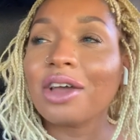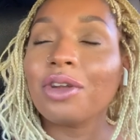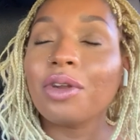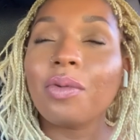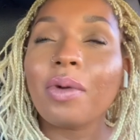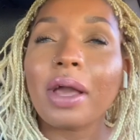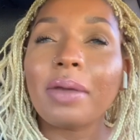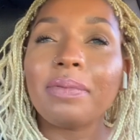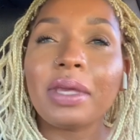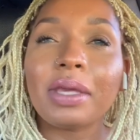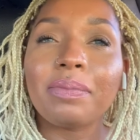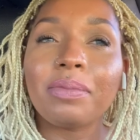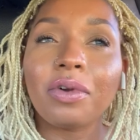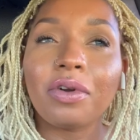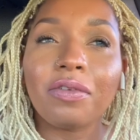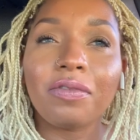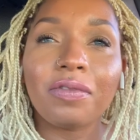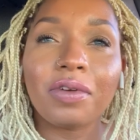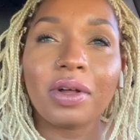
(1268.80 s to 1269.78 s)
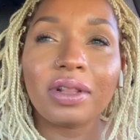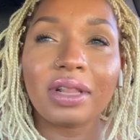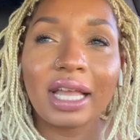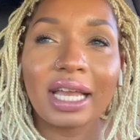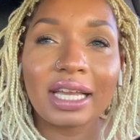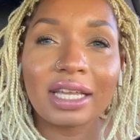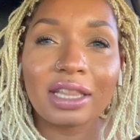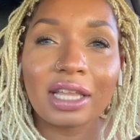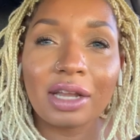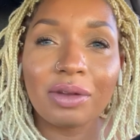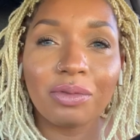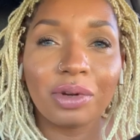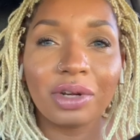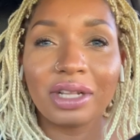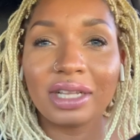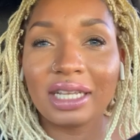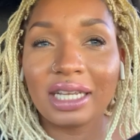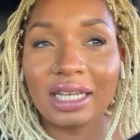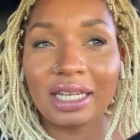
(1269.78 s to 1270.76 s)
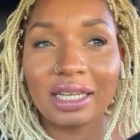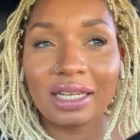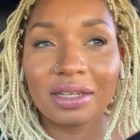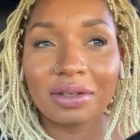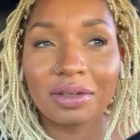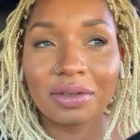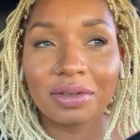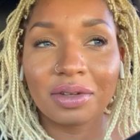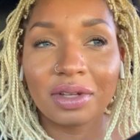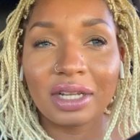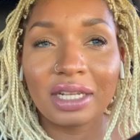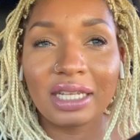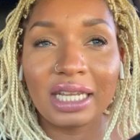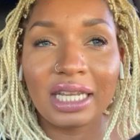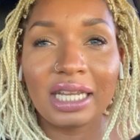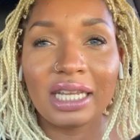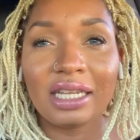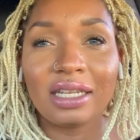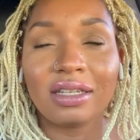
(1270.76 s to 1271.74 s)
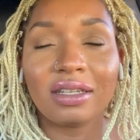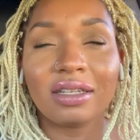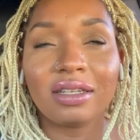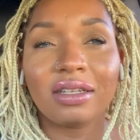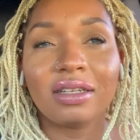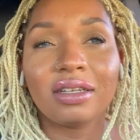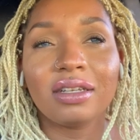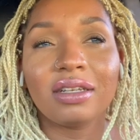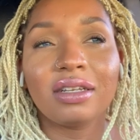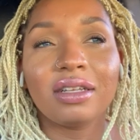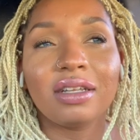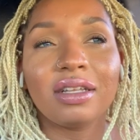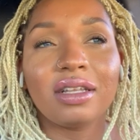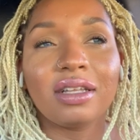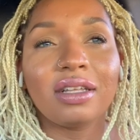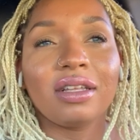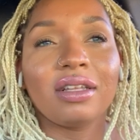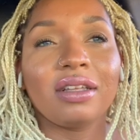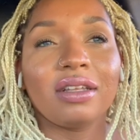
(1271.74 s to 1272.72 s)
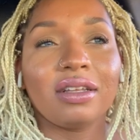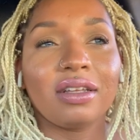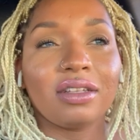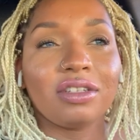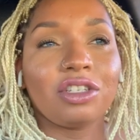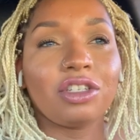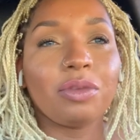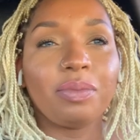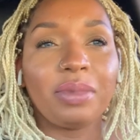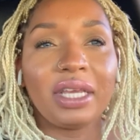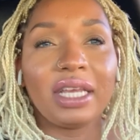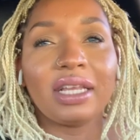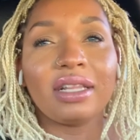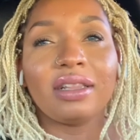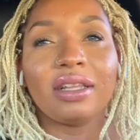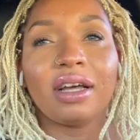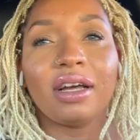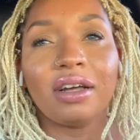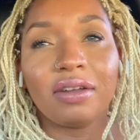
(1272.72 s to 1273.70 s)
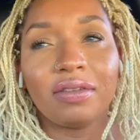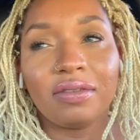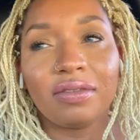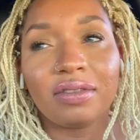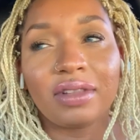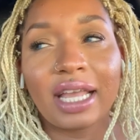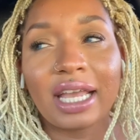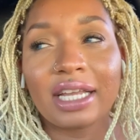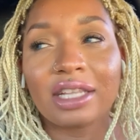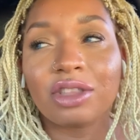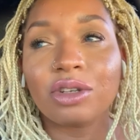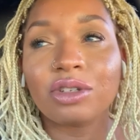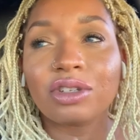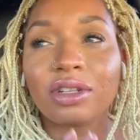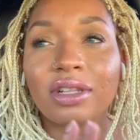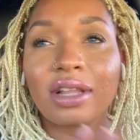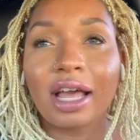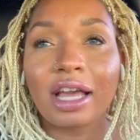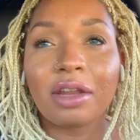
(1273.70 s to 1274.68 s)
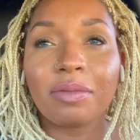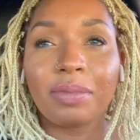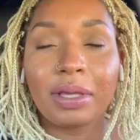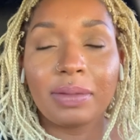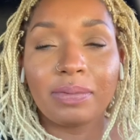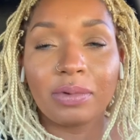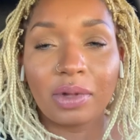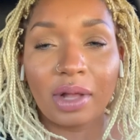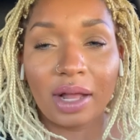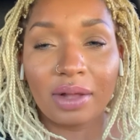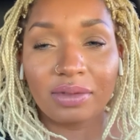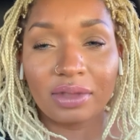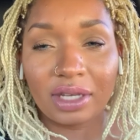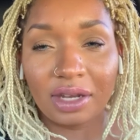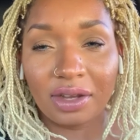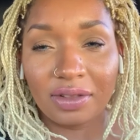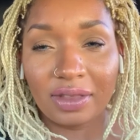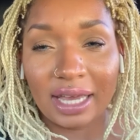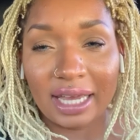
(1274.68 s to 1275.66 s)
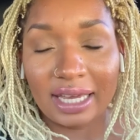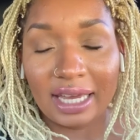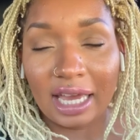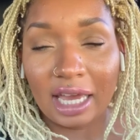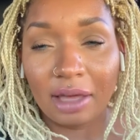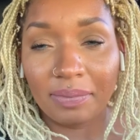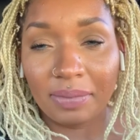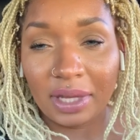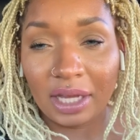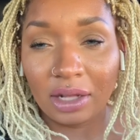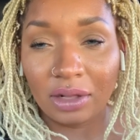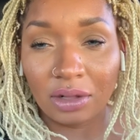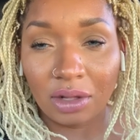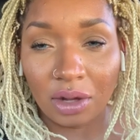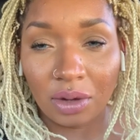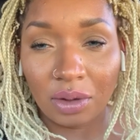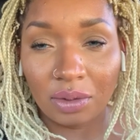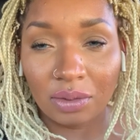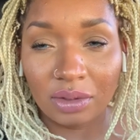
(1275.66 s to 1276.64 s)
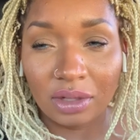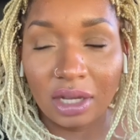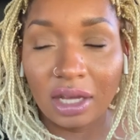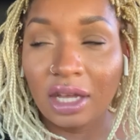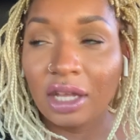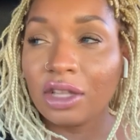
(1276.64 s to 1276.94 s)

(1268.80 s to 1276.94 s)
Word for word: I don't know why people feel like they really need to be in love. Like, there's a lot of people out there that can't be alone.